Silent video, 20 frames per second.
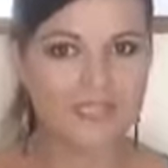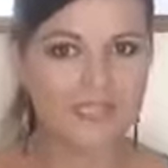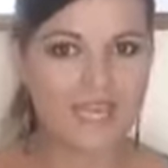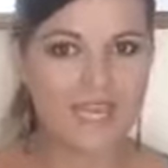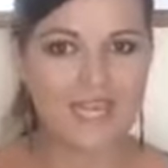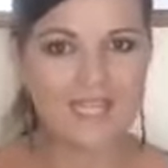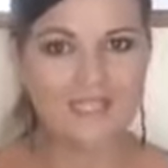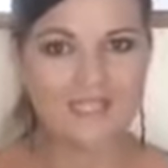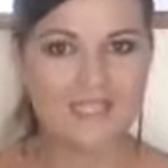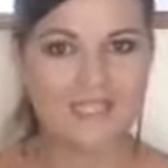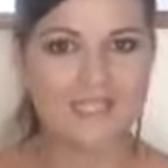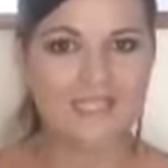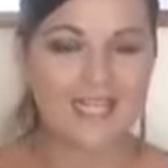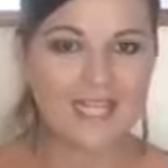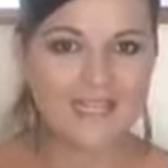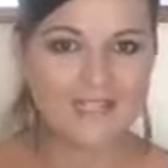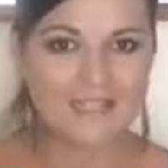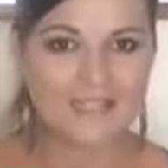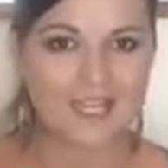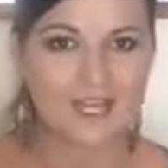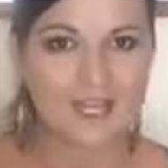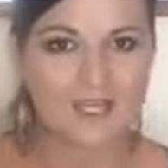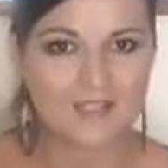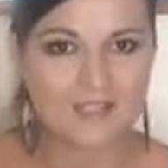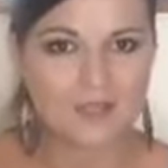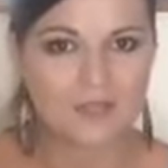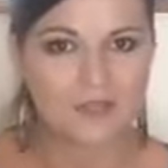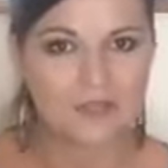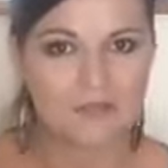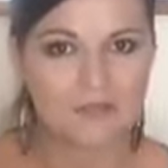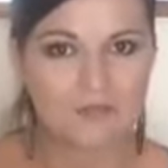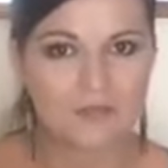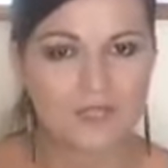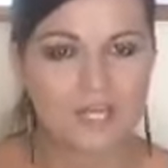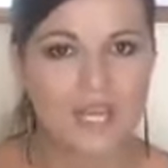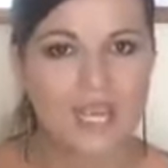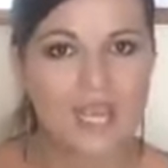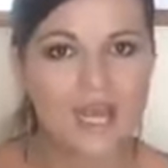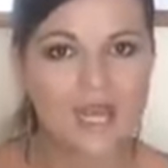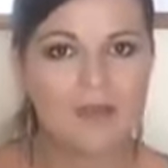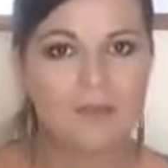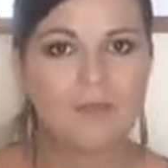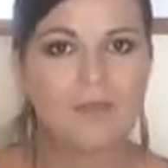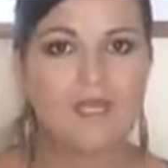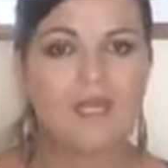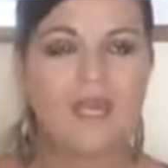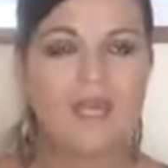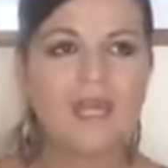lady, let's ask her for help.